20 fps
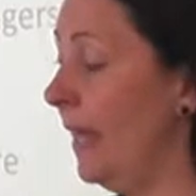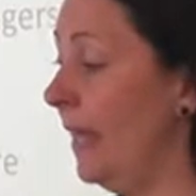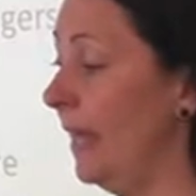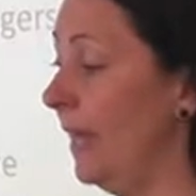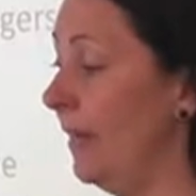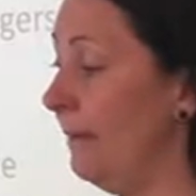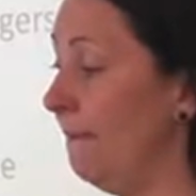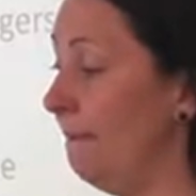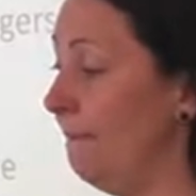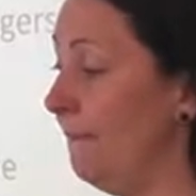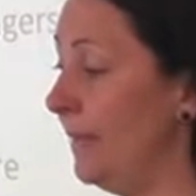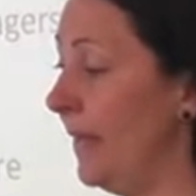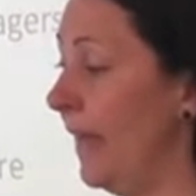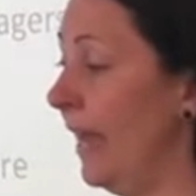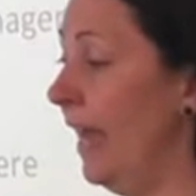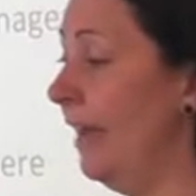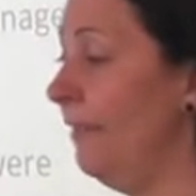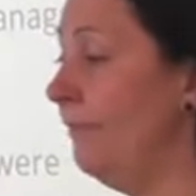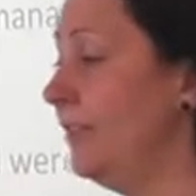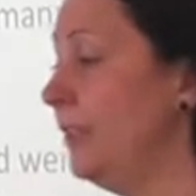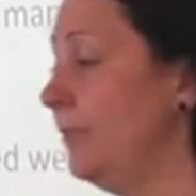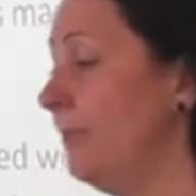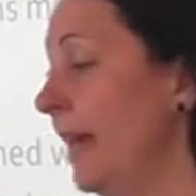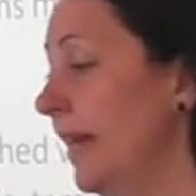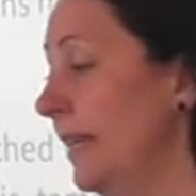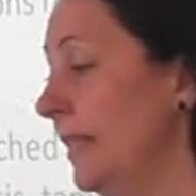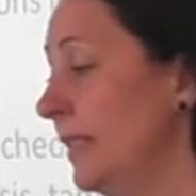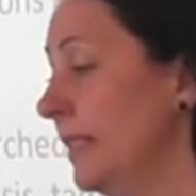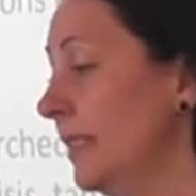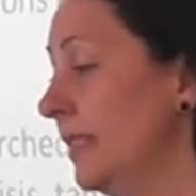I've
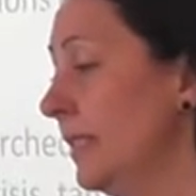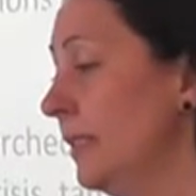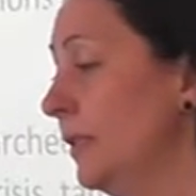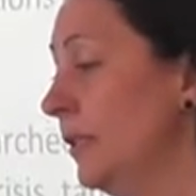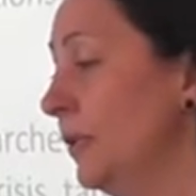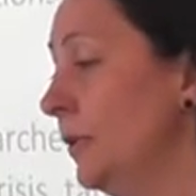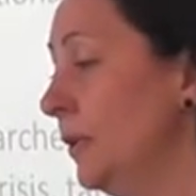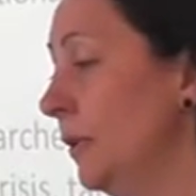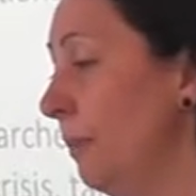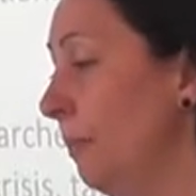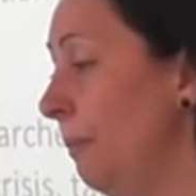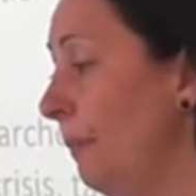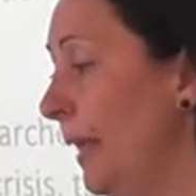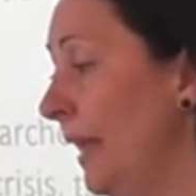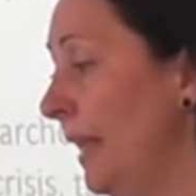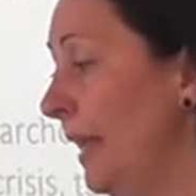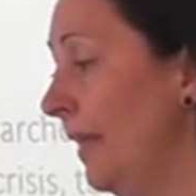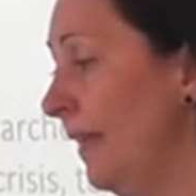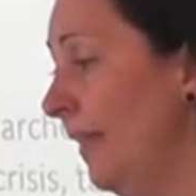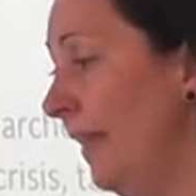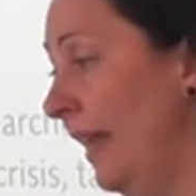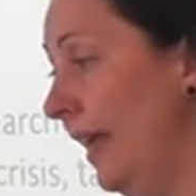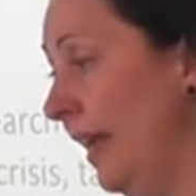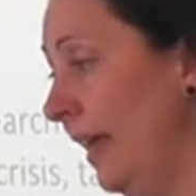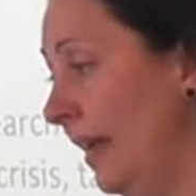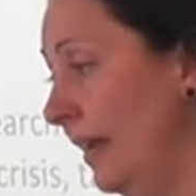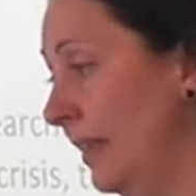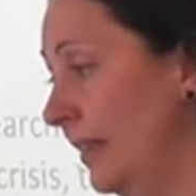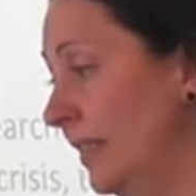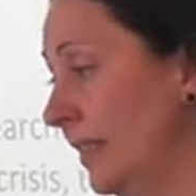tried to compare
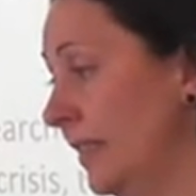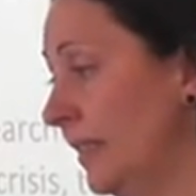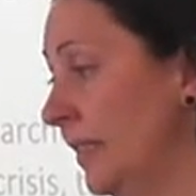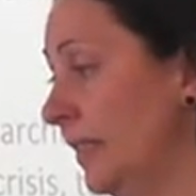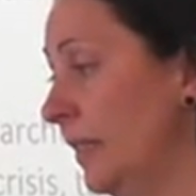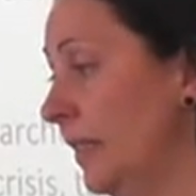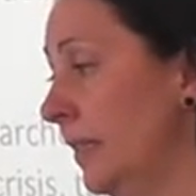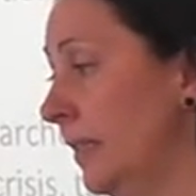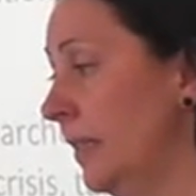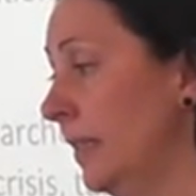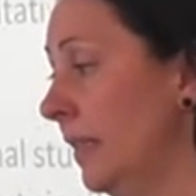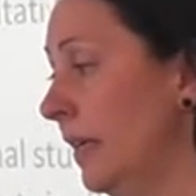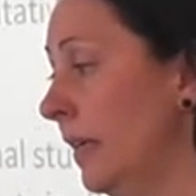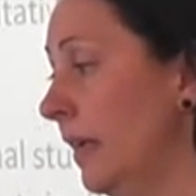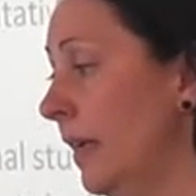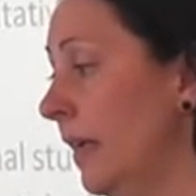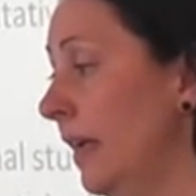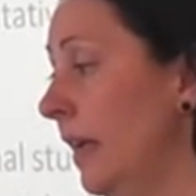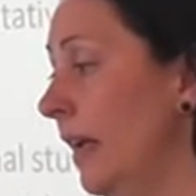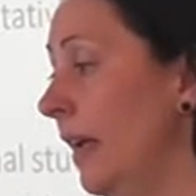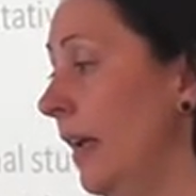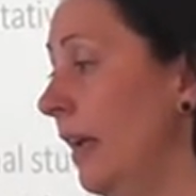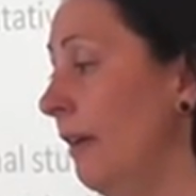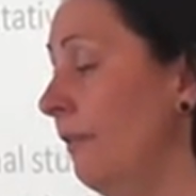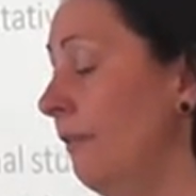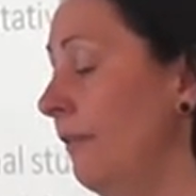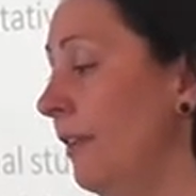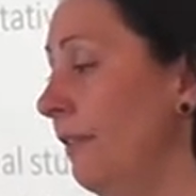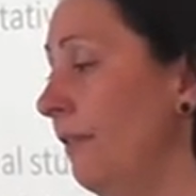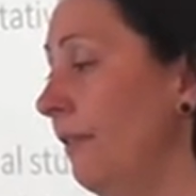that
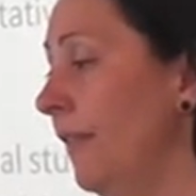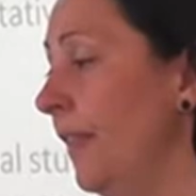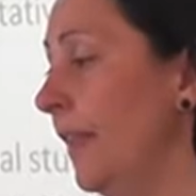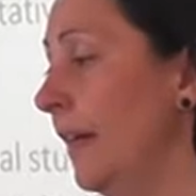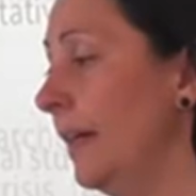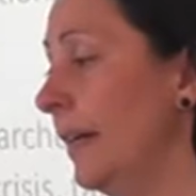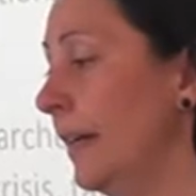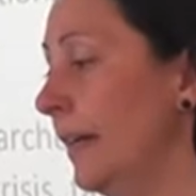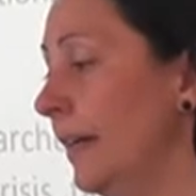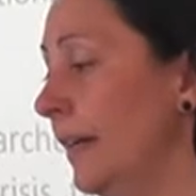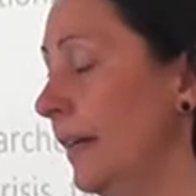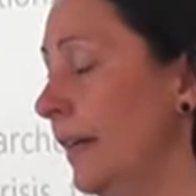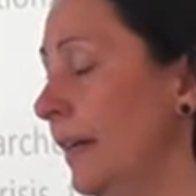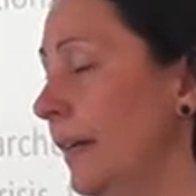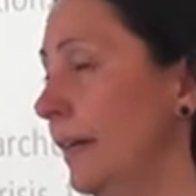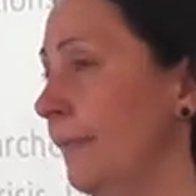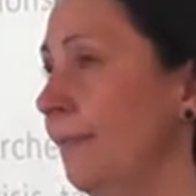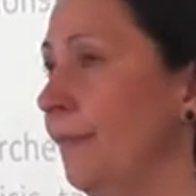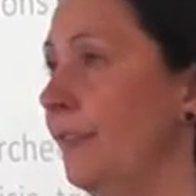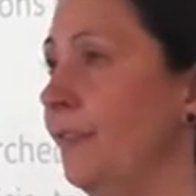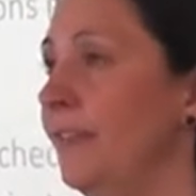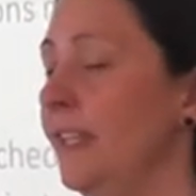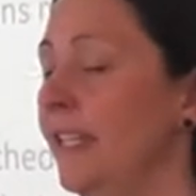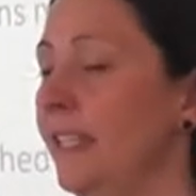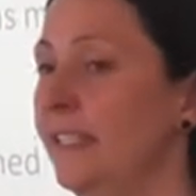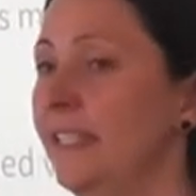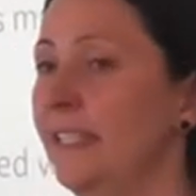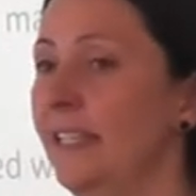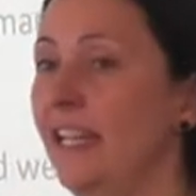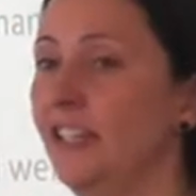with the
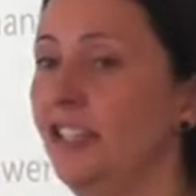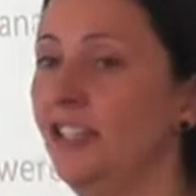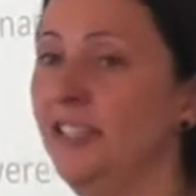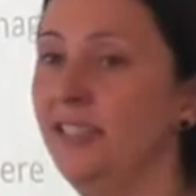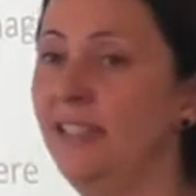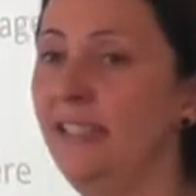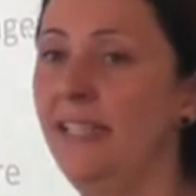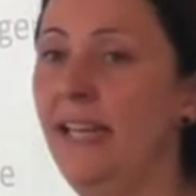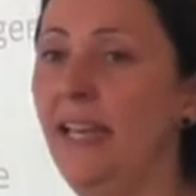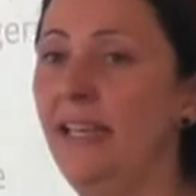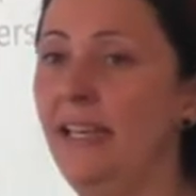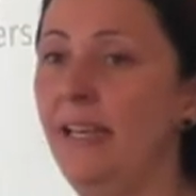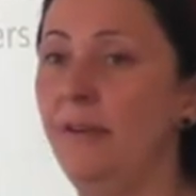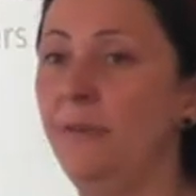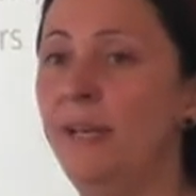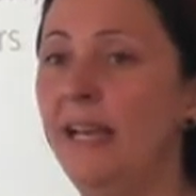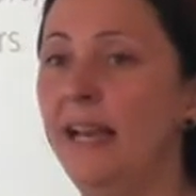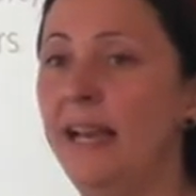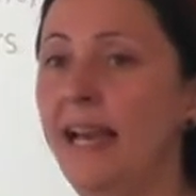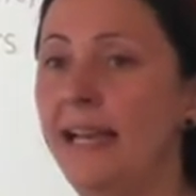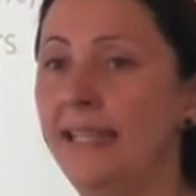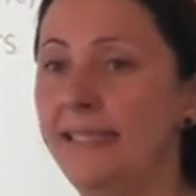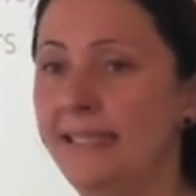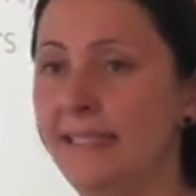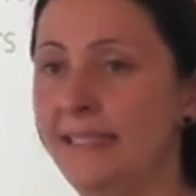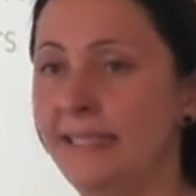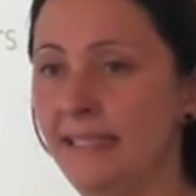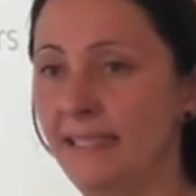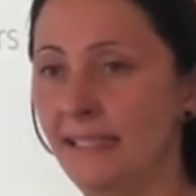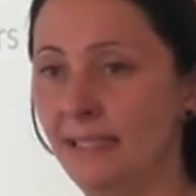international study and
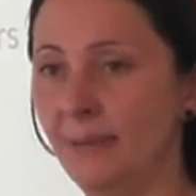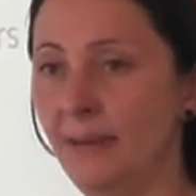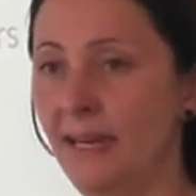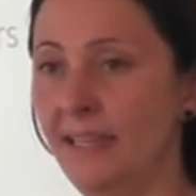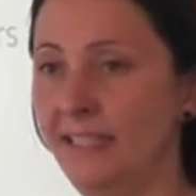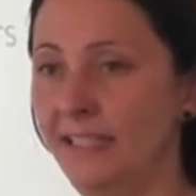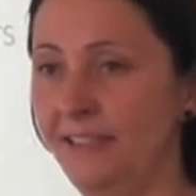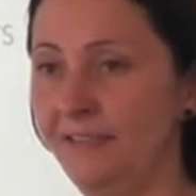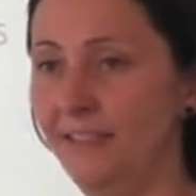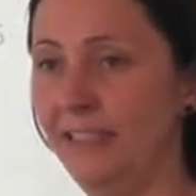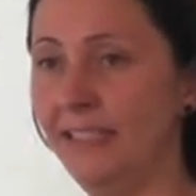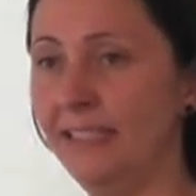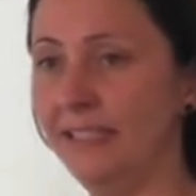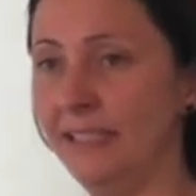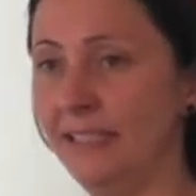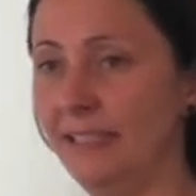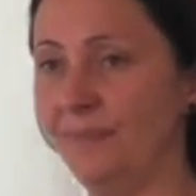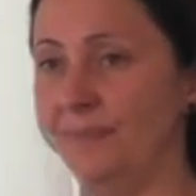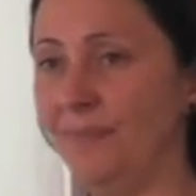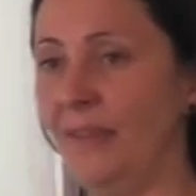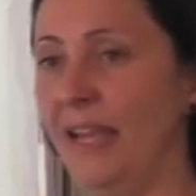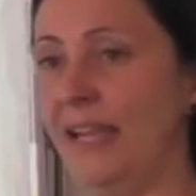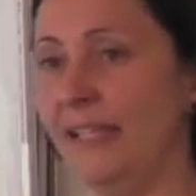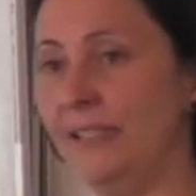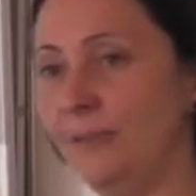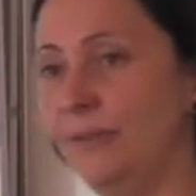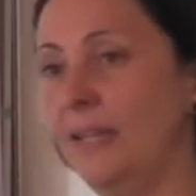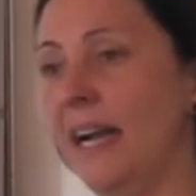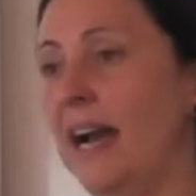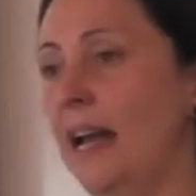realized it's quite difficult,
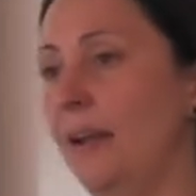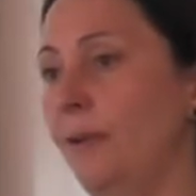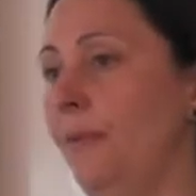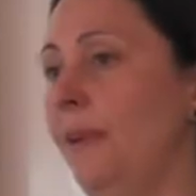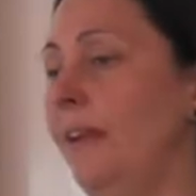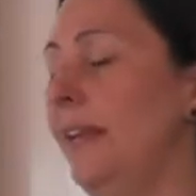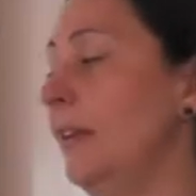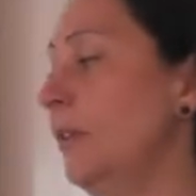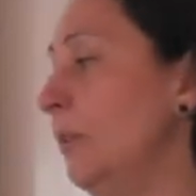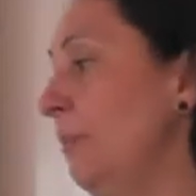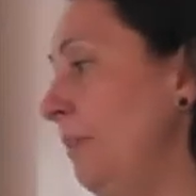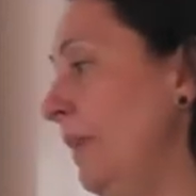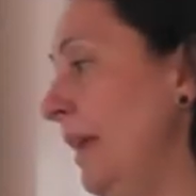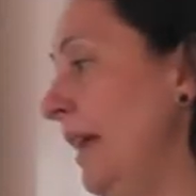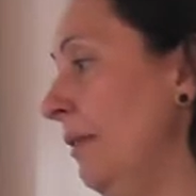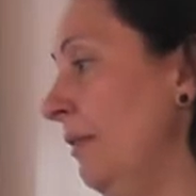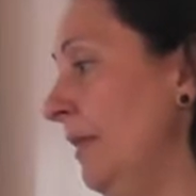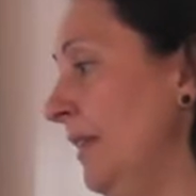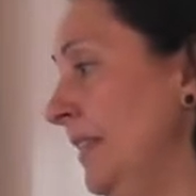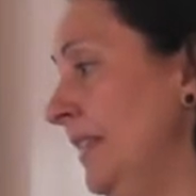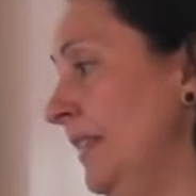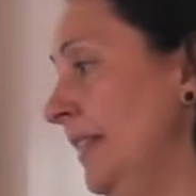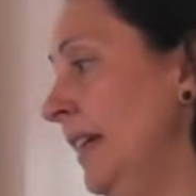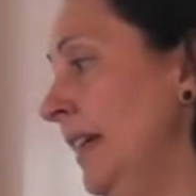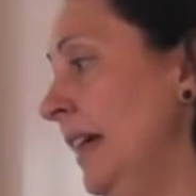as you can't really compare it.